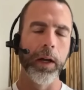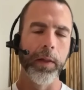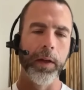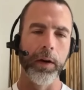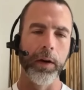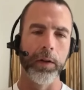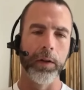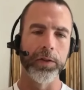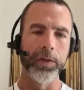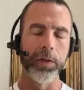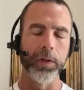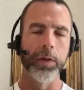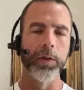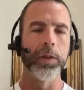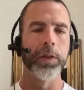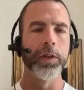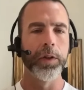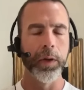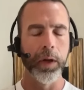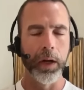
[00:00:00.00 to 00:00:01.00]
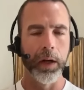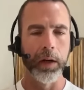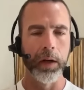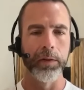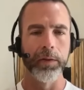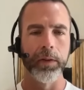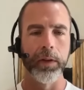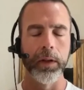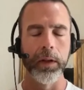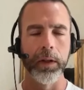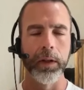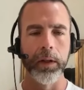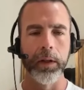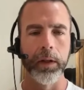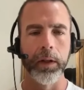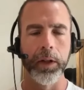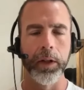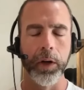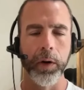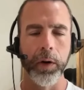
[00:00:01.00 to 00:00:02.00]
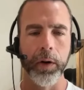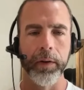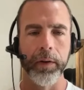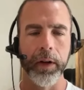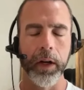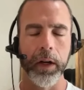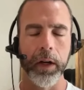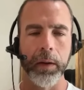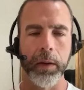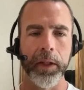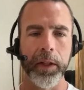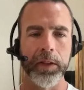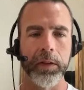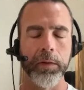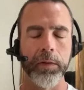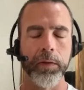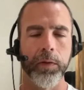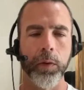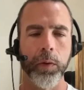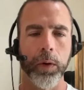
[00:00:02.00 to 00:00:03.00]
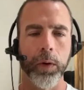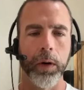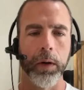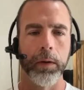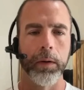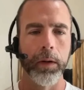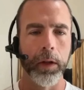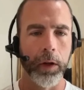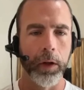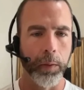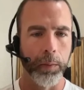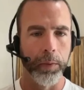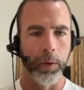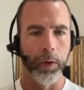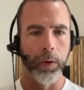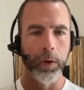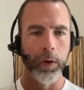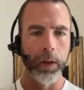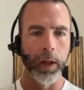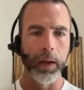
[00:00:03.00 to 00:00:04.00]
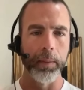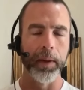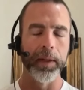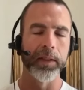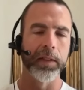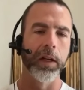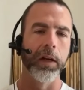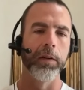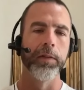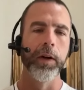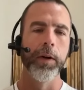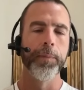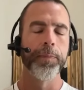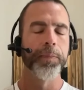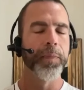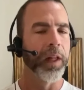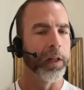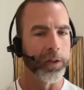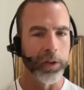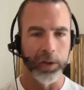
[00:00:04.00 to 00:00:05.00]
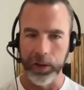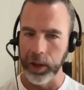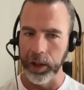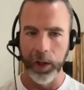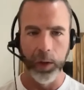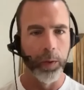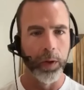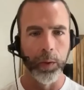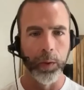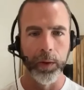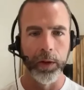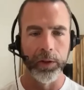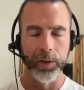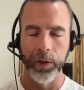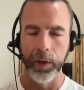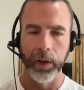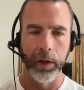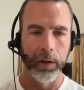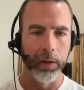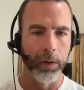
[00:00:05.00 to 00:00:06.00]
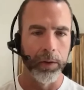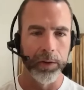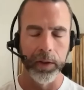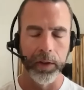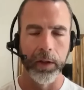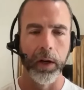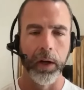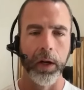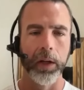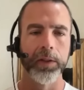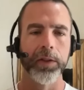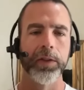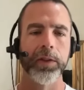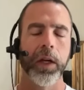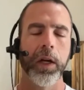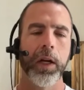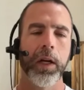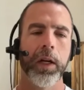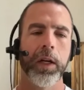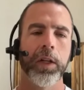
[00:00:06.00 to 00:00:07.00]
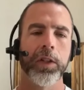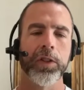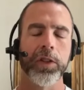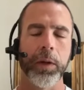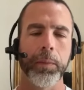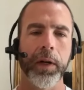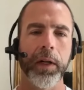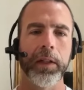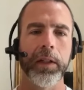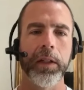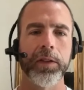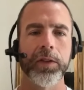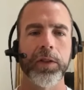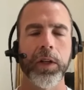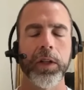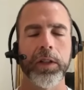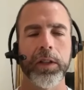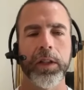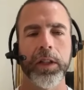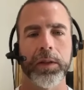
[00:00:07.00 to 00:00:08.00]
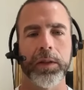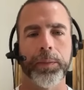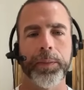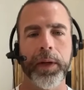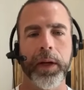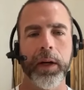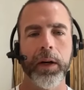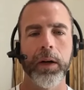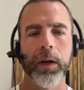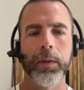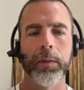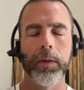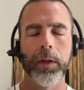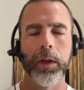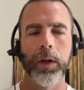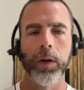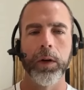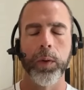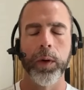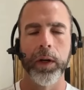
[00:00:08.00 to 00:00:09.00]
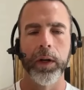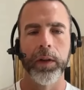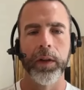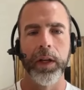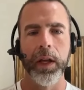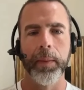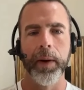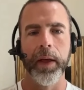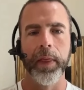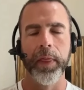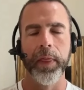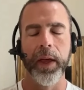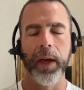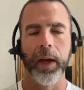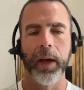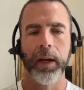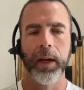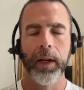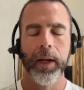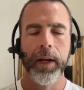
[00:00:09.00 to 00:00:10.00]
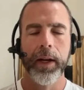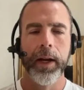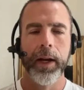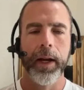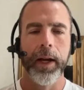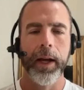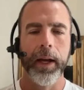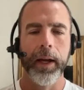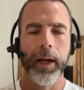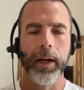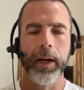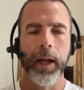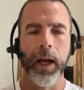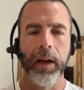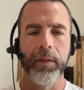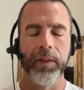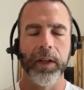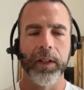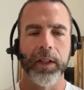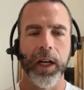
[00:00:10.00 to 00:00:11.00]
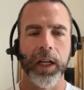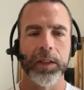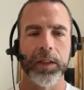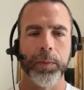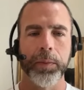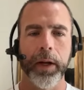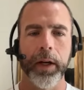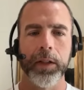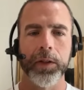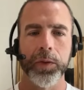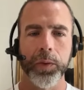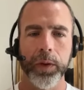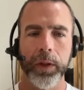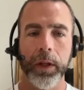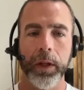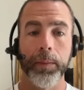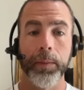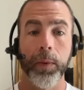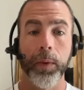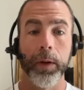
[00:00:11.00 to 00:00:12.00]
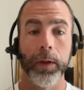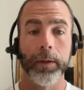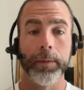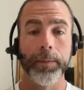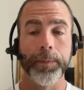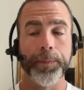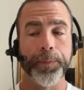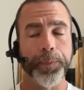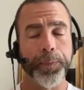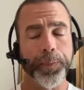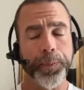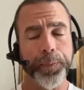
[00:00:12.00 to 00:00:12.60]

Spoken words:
And then also you do have, a commission for, you know, a broker like myself, just like you would a realtor in closing costs. So that money does start to disappear, you know, quicker than you might think. And having a tax plan is really important.